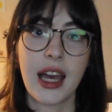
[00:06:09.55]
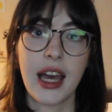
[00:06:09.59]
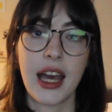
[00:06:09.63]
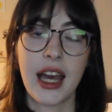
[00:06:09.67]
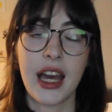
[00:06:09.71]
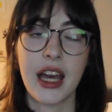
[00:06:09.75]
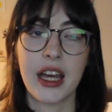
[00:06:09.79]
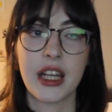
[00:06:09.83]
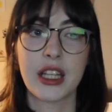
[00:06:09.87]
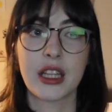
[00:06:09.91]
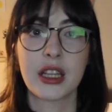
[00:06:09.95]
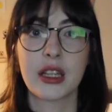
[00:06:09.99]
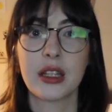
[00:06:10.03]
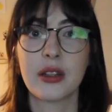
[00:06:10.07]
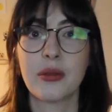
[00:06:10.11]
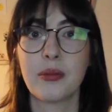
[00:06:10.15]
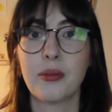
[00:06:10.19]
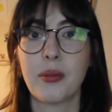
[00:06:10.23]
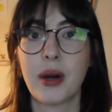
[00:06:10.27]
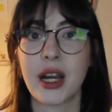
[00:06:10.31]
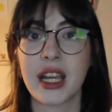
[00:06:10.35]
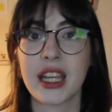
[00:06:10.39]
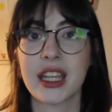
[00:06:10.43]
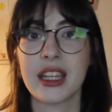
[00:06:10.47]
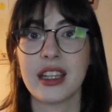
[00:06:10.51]
and
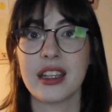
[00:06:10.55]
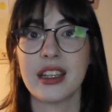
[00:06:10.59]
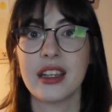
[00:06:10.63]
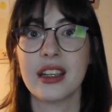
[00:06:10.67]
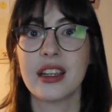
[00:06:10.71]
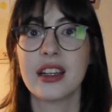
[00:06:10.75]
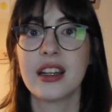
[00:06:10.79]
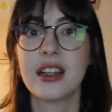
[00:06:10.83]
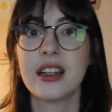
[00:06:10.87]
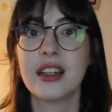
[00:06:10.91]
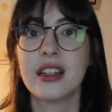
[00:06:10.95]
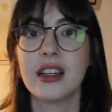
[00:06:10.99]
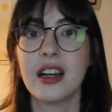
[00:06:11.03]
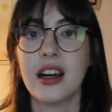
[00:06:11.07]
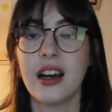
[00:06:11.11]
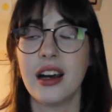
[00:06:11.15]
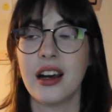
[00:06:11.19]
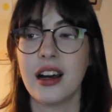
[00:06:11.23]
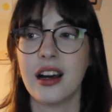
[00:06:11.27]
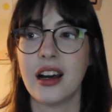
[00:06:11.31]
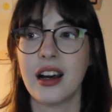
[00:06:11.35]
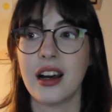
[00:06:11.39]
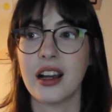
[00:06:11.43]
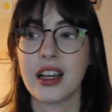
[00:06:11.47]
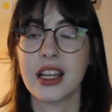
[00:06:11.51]
my
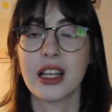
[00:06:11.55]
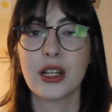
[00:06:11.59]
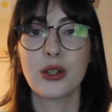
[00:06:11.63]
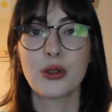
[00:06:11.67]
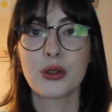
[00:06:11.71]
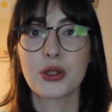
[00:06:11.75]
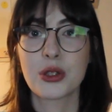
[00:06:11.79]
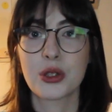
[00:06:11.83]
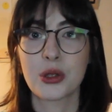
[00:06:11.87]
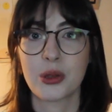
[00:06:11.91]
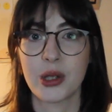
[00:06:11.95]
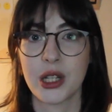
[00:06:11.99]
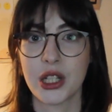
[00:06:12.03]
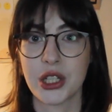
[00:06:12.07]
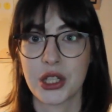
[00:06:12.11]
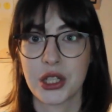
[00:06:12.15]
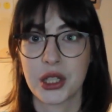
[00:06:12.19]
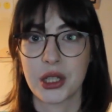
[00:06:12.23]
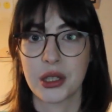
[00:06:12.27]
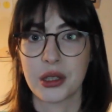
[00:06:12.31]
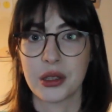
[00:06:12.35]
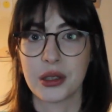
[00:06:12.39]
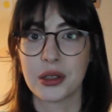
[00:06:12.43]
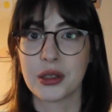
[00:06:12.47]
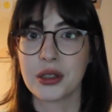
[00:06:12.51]
uh,
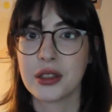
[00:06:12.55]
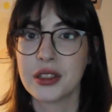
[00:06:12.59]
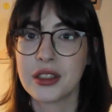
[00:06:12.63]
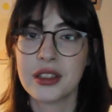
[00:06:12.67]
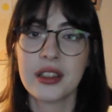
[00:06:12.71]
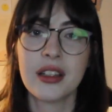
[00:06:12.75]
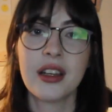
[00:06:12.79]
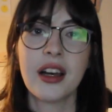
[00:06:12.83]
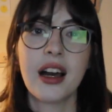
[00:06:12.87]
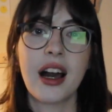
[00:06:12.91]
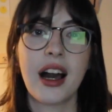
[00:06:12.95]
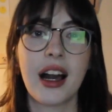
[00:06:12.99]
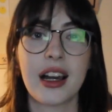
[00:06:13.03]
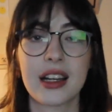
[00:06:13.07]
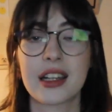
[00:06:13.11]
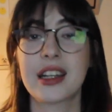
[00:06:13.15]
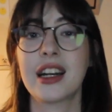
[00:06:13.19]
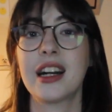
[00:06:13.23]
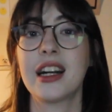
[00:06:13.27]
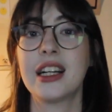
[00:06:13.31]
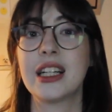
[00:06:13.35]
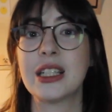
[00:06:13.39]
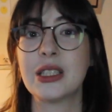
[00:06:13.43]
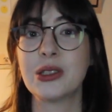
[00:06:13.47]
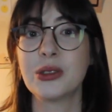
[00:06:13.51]
illustration
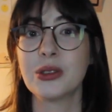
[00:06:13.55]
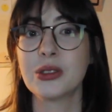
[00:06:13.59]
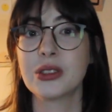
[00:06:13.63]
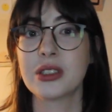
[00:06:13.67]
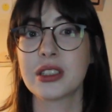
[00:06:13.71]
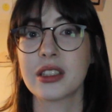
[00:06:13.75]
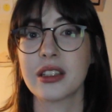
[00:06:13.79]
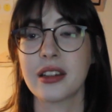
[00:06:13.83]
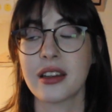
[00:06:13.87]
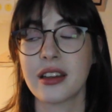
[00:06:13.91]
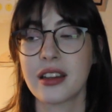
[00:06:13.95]
account